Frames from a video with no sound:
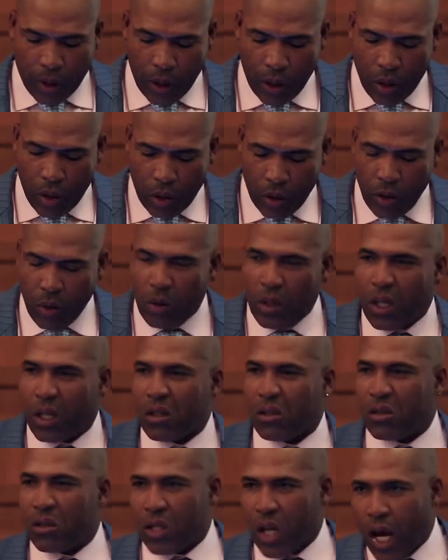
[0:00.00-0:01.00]
you know, you
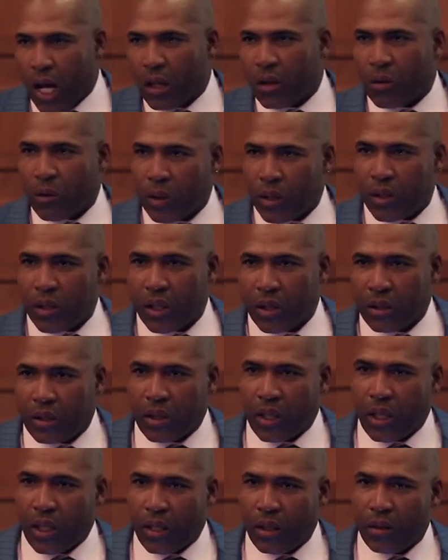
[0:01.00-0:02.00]
get John three
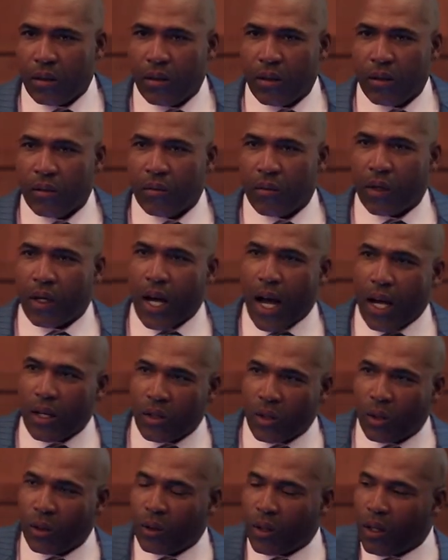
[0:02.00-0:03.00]
sixteen, for God
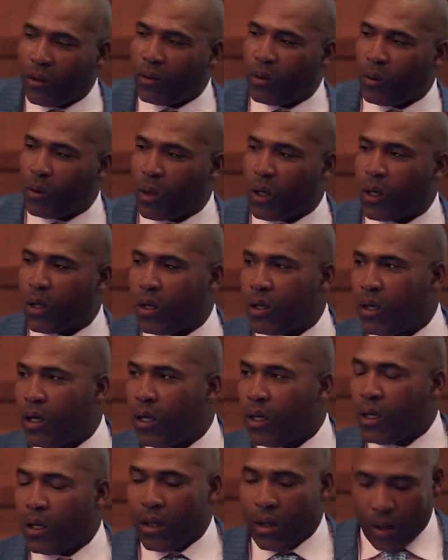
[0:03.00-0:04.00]
so loved the world.
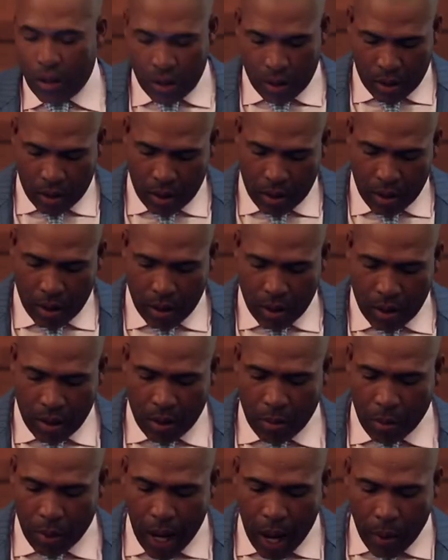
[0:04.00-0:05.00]

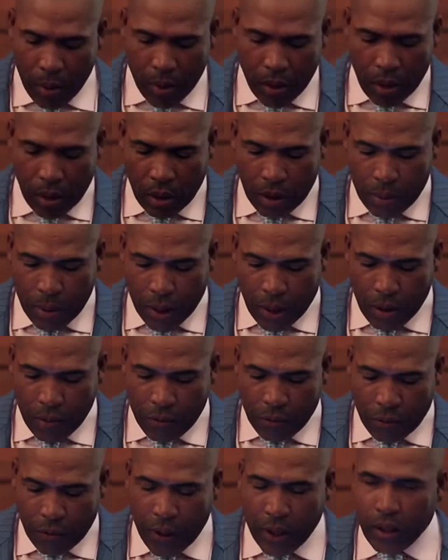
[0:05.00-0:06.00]
But I was a little bit
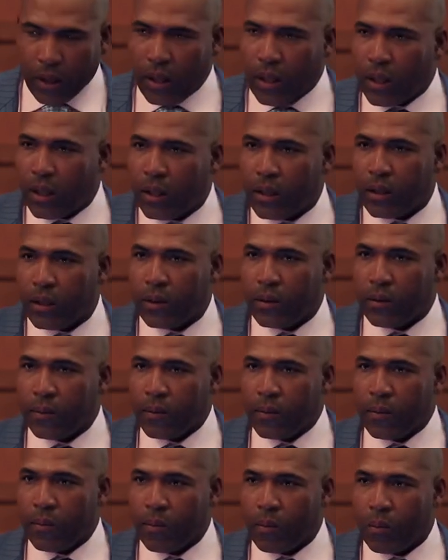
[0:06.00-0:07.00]
conflicted
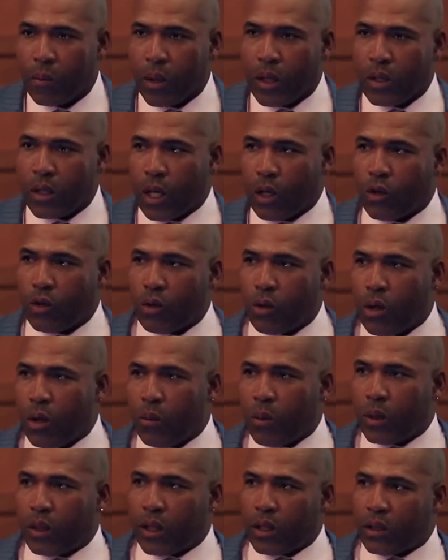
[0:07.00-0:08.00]
because I grew
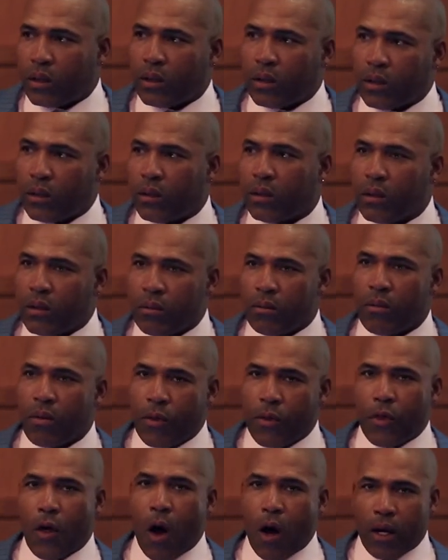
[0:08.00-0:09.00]
up with this
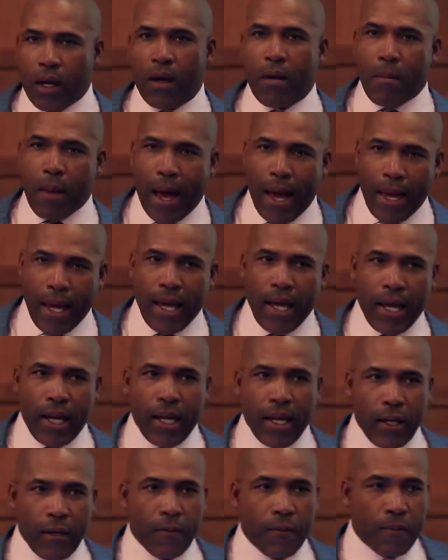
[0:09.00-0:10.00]
thought in my
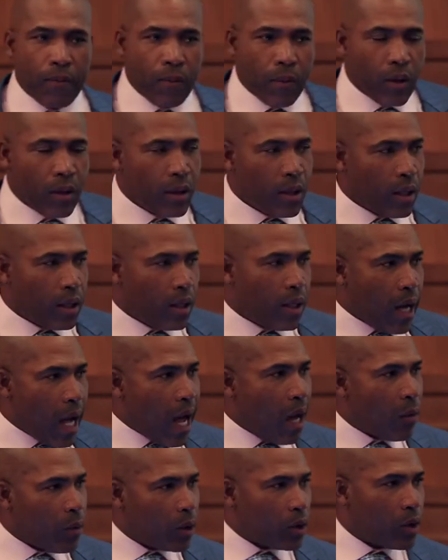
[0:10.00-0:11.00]
head that
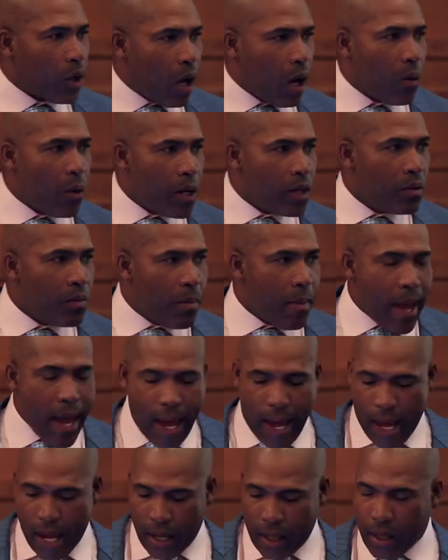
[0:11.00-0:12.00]
God was always
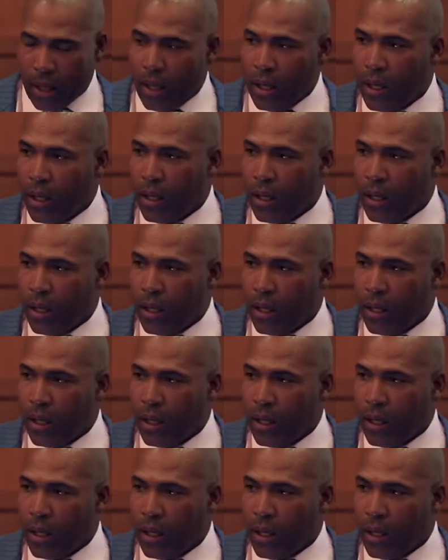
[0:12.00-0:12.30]
mad.